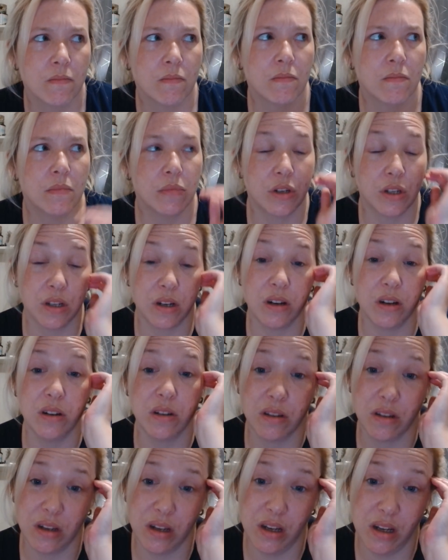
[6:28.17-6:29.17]
Just
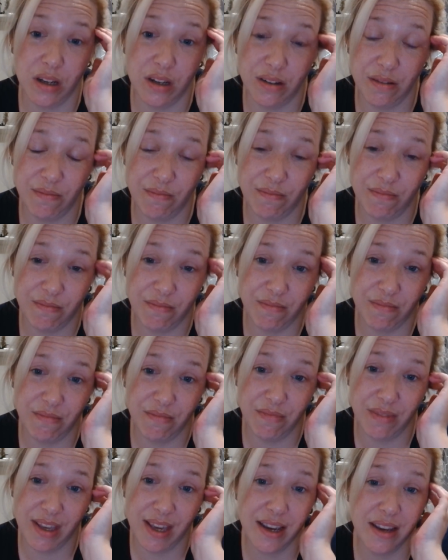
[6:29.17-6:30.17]
ask
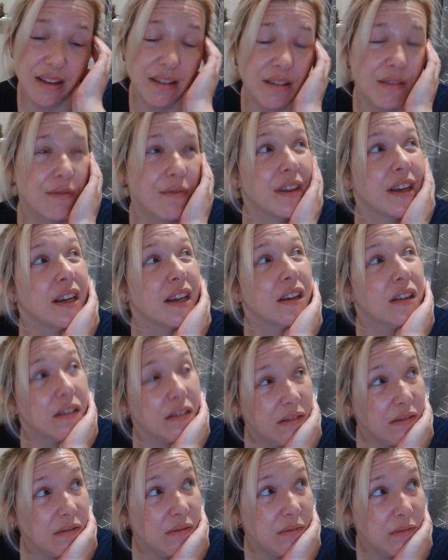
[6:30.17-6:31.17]
if they
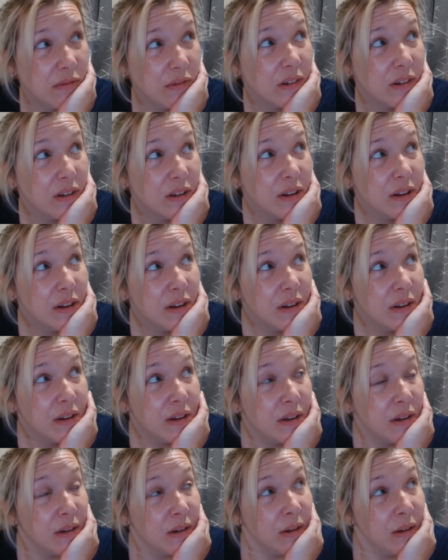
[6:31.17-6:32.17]
can
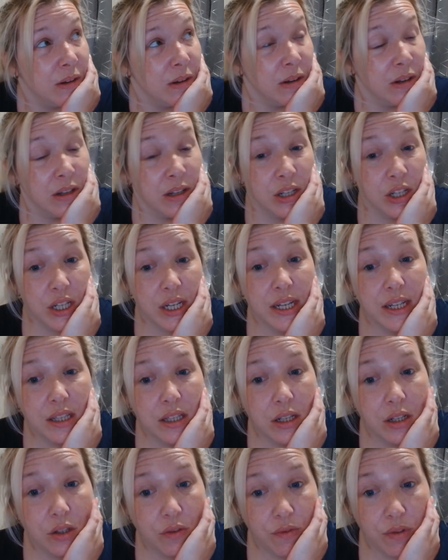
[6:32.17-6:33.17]
chase
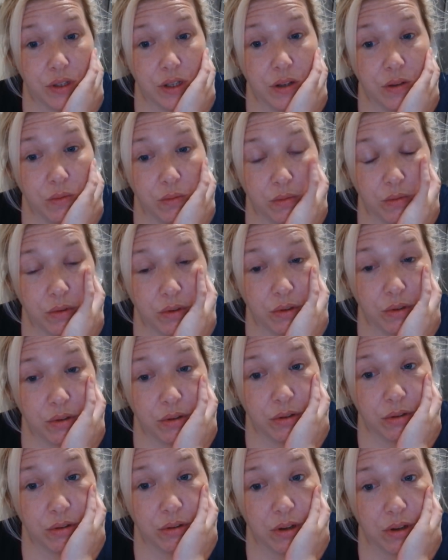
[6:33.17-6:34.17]
those
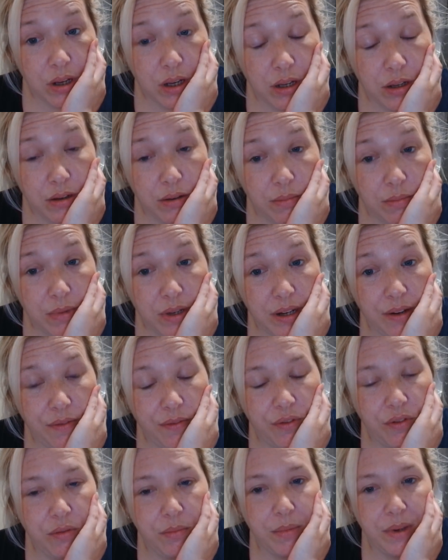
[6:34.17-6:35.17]
results, and
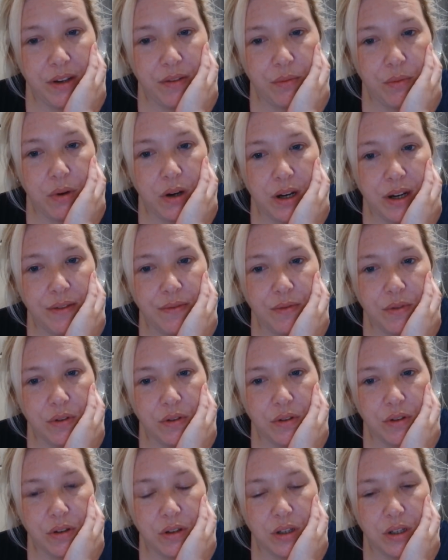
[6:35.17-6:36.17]
inform me of what I've
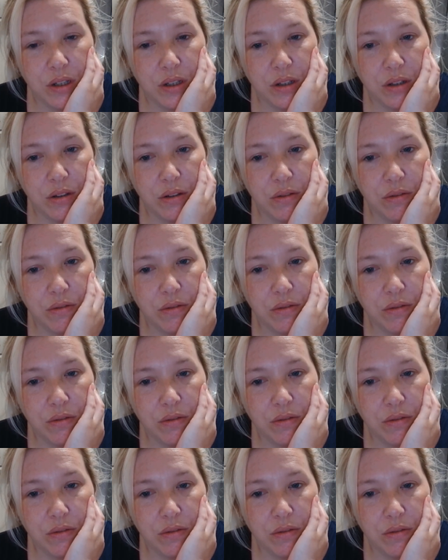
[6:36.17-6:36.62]
got to do,